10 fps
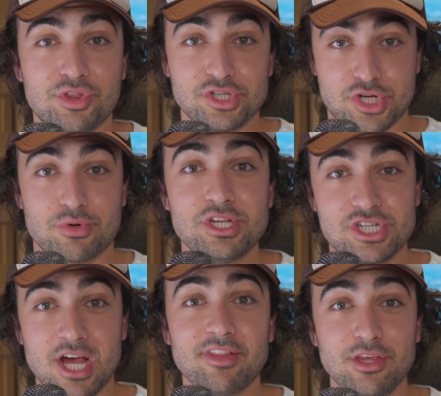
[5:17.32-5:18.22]
with a
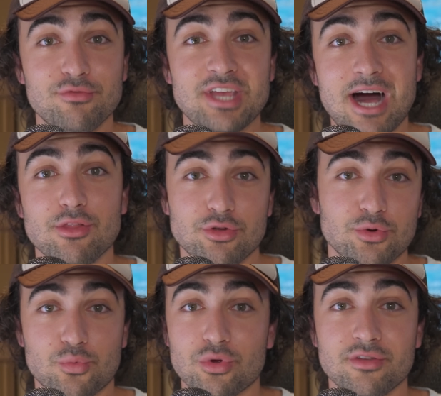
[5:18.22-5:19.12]
screenshot that you've
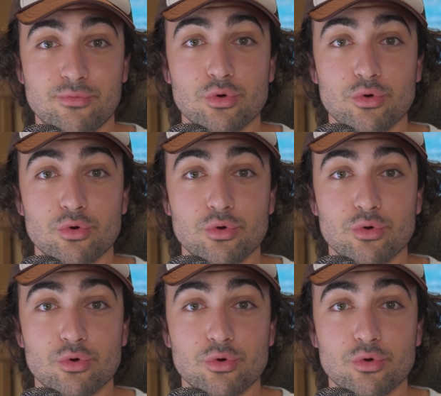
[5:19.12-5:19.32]
downloaded World of